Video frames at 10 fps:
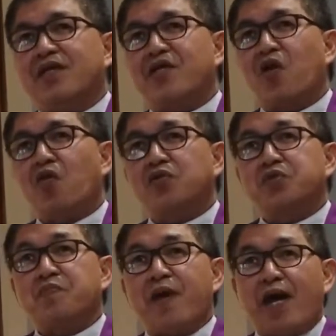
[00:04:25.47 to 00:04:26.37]
he
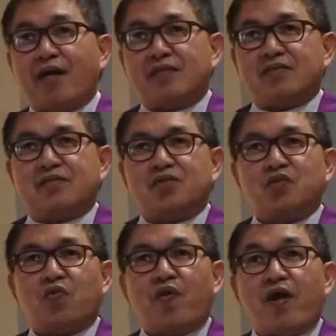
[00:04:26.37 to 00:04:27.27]
goes back
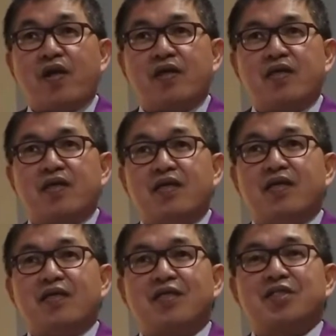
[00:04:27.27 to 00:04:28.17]
to where
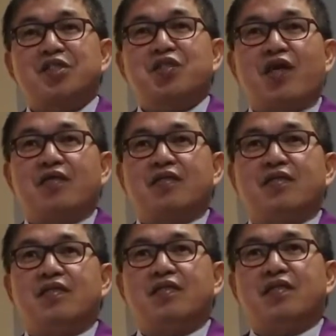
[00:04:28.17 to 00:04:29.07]
he
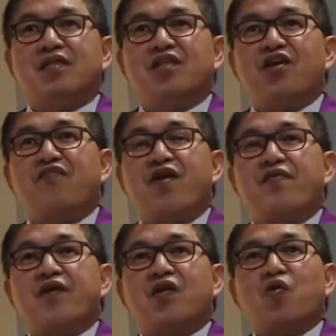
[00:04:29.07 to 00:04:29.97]
started, the
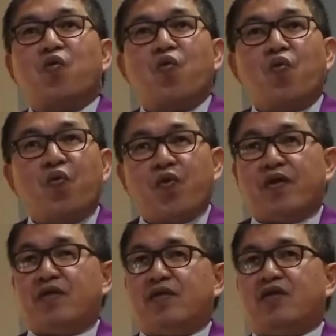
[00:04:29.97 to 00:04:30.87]
very
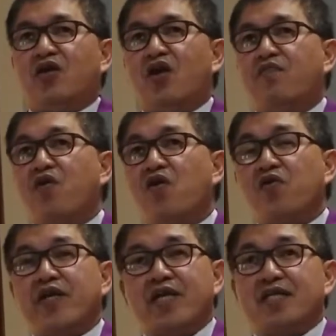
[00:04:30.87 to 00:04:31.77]
core of
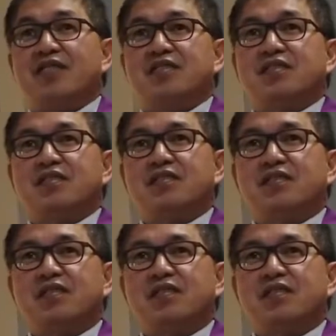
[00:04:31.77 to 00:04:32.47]
who he is.